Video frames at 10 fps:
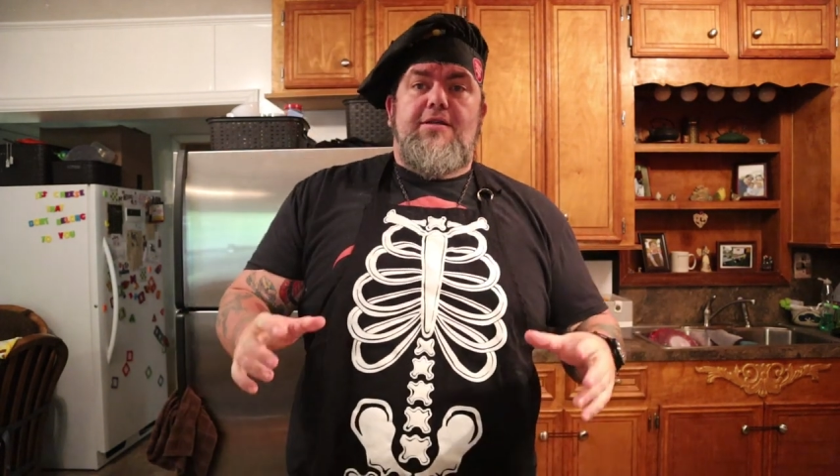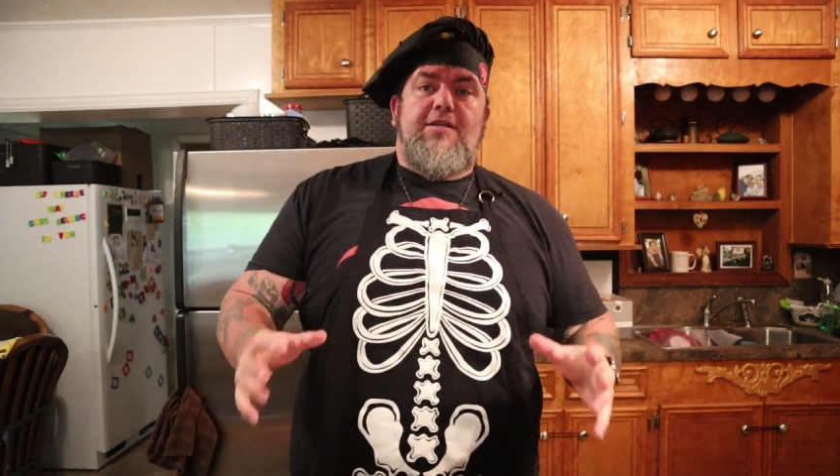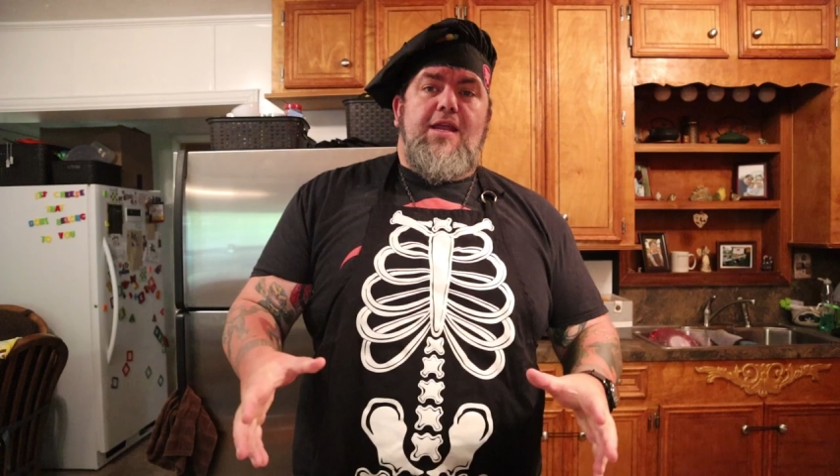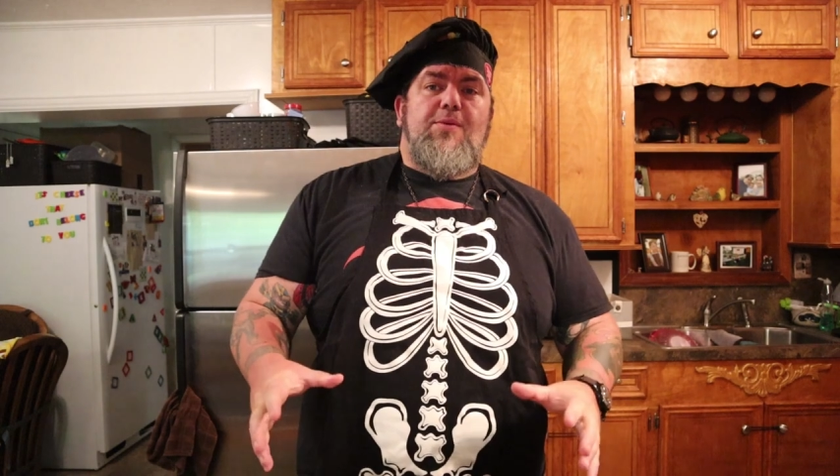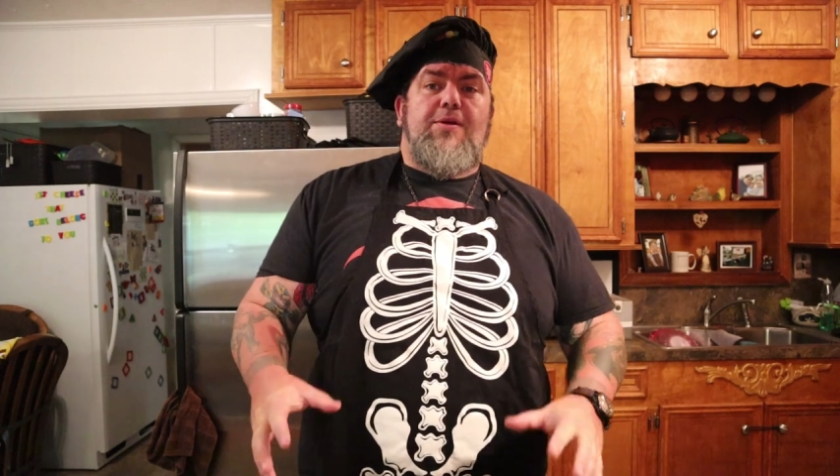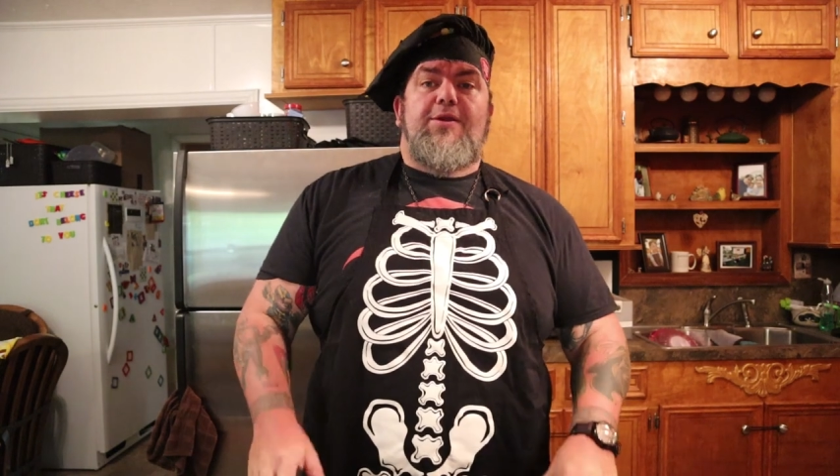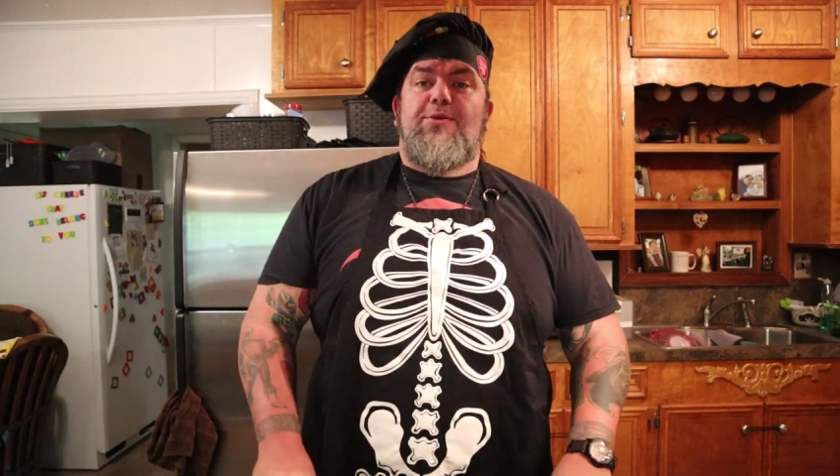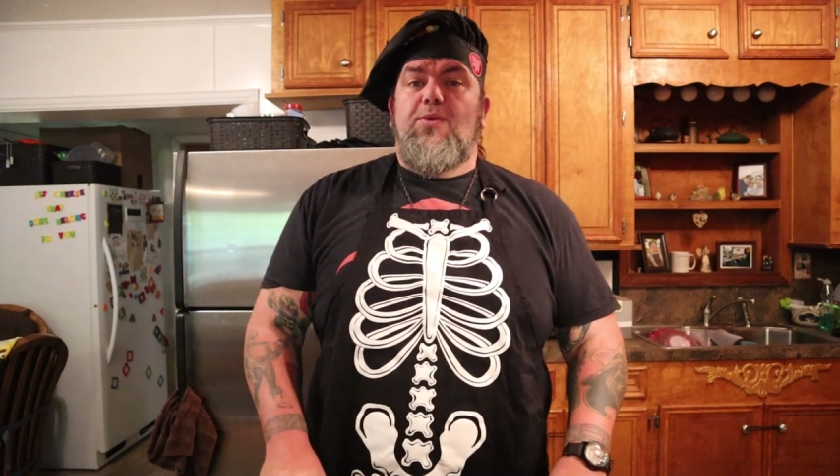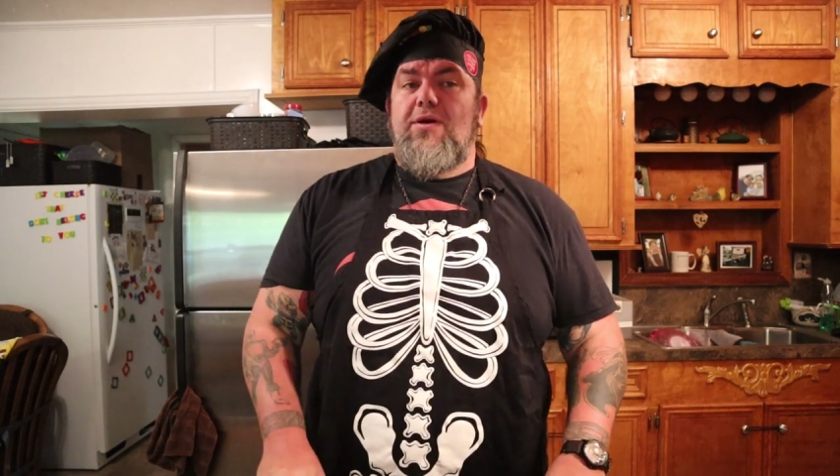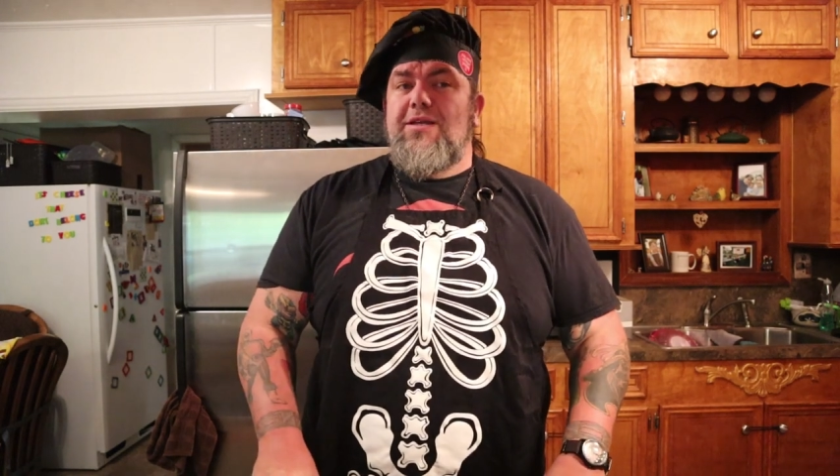today we're going
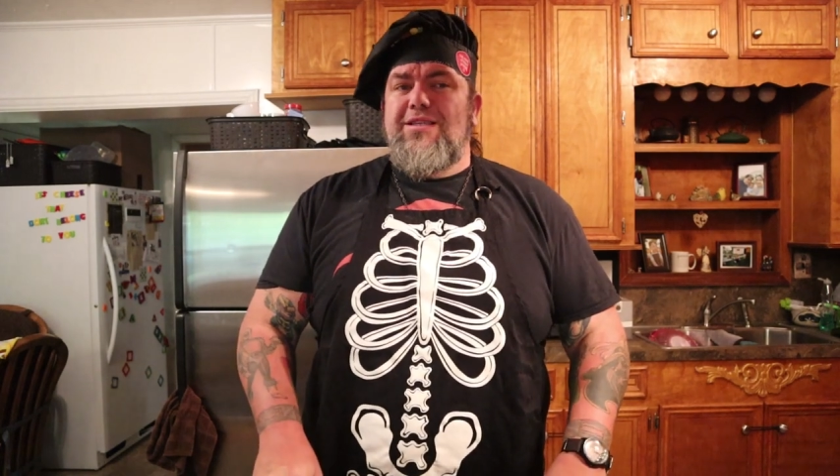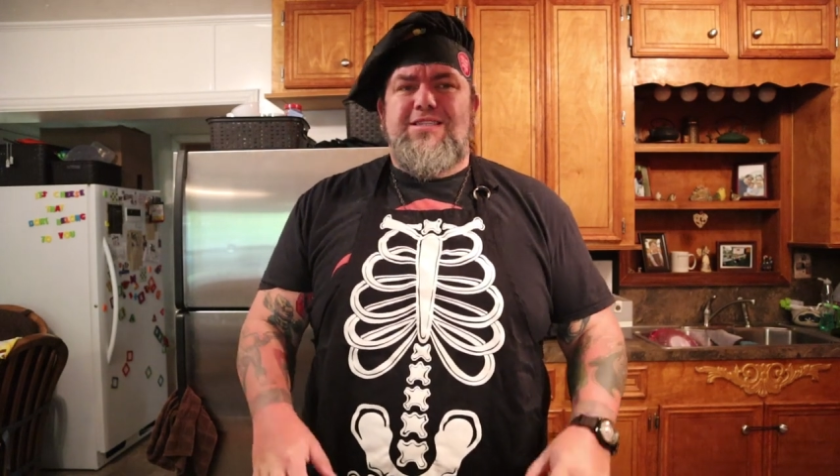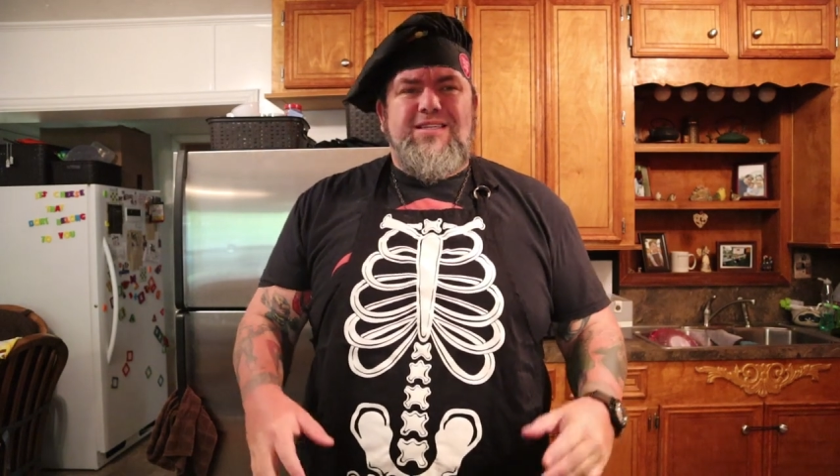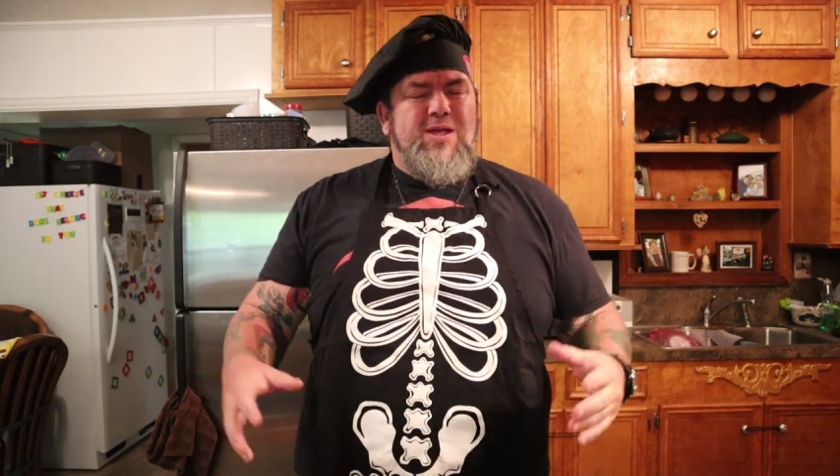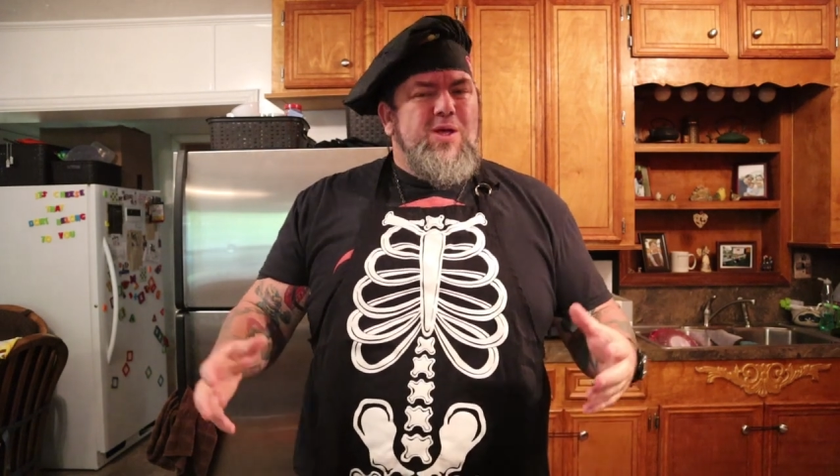to do one that's